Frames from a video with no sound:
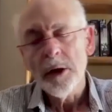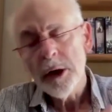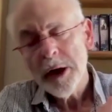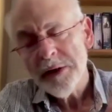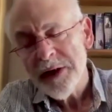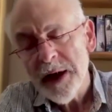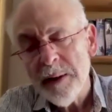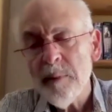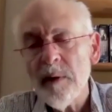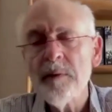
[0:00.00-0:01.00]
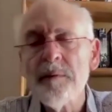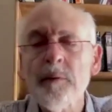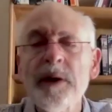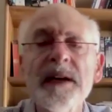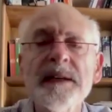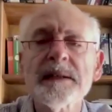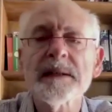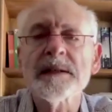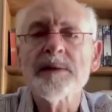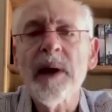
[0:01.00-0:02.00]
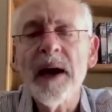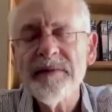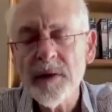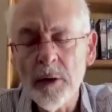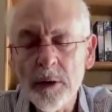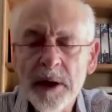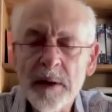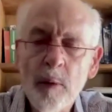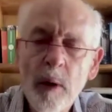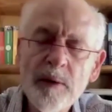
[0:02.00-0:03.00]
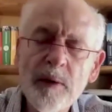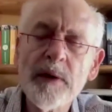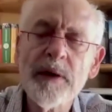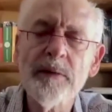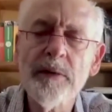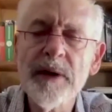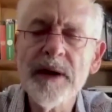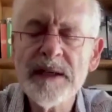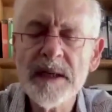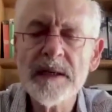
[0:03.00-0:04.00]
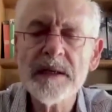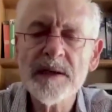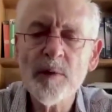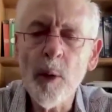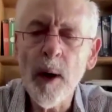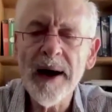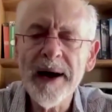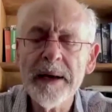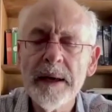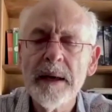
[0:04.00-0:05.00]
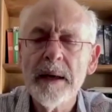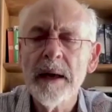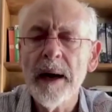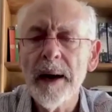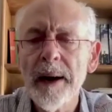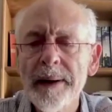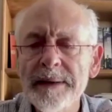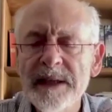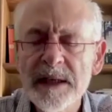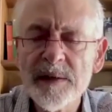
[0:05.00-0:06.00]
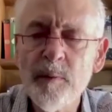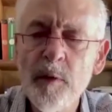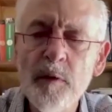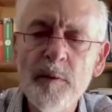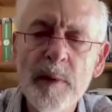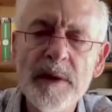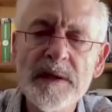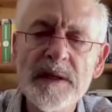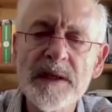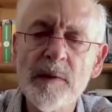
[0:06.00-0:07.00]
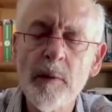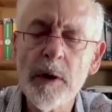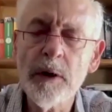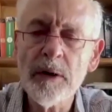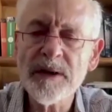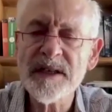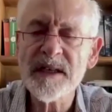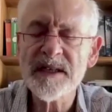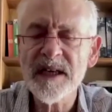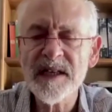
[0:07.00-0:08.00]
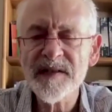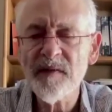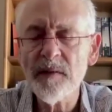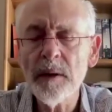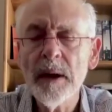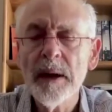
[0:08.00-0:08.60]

You know, the number of reasons. We have to look at what were the reasons why uh, such movements were not successful.